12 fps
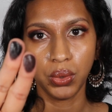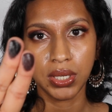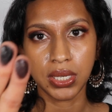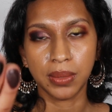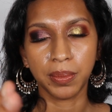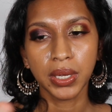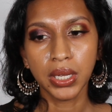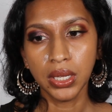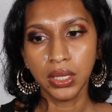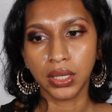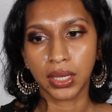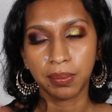deep.
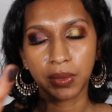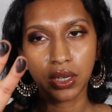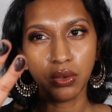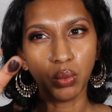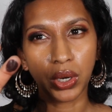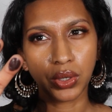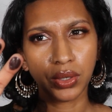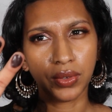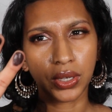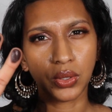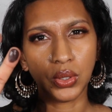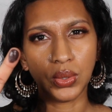Like, I'm kind of wondering if I
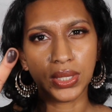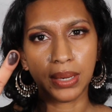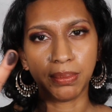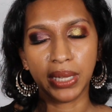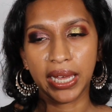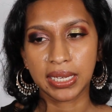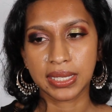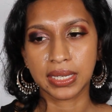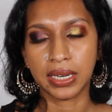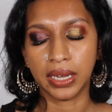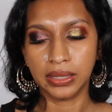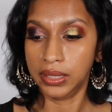could use that black as an
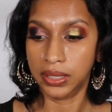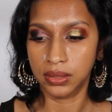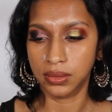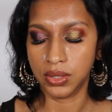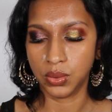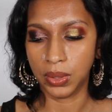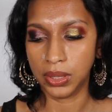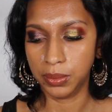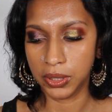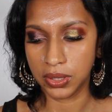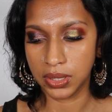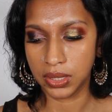eyeliner as well,
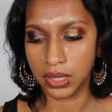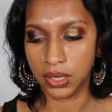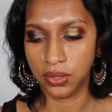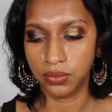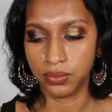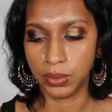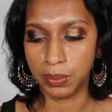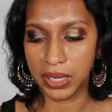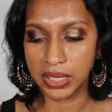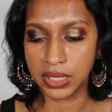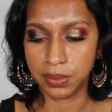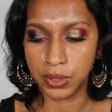because it kind of
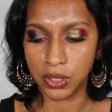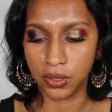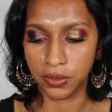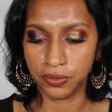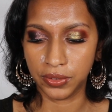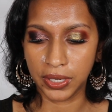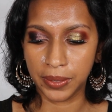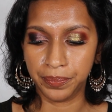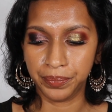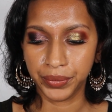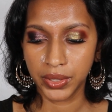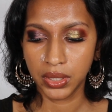reminds me of
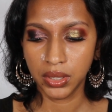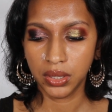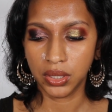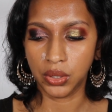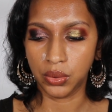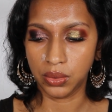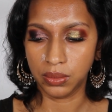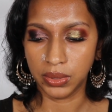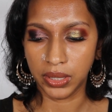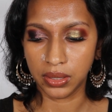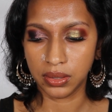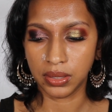you know,
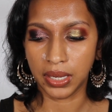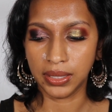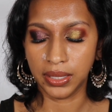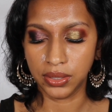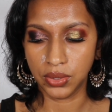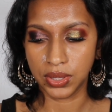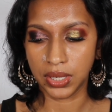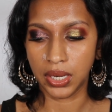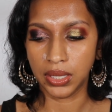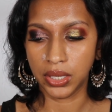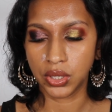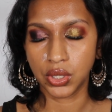like eyeliners that I
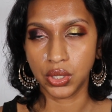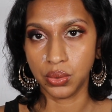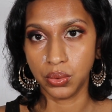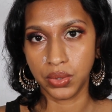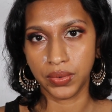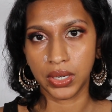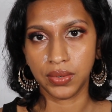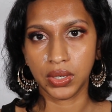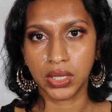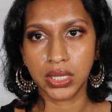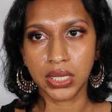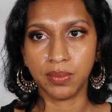like to use,
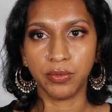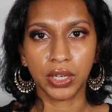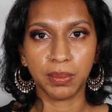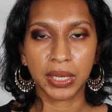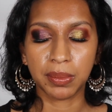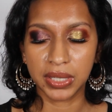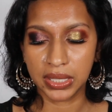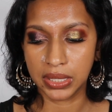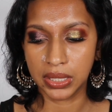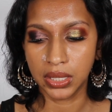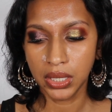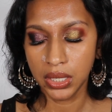very deep, very
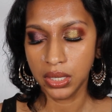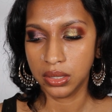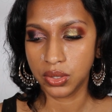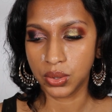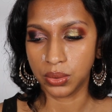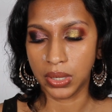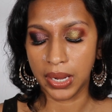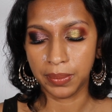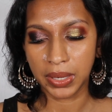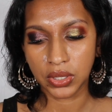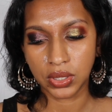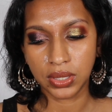pigmented. So I'm
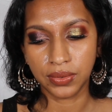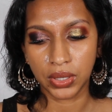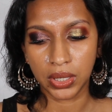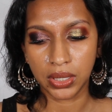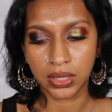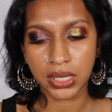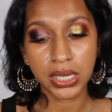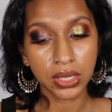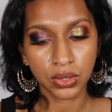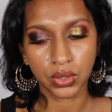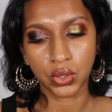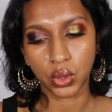actually very
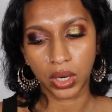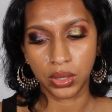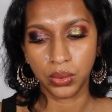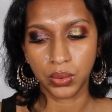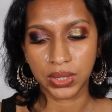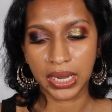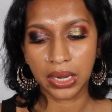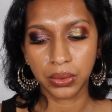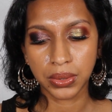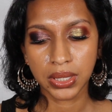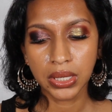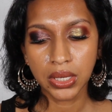keen to try those
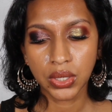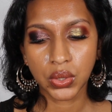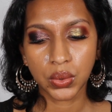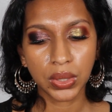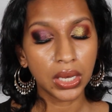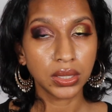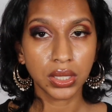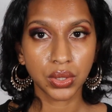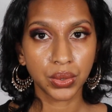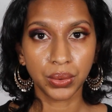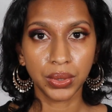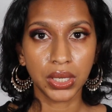out. So yeah, let's
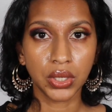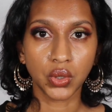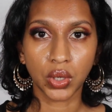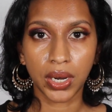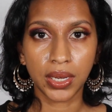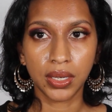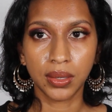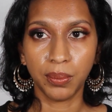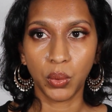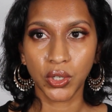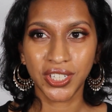go in and try more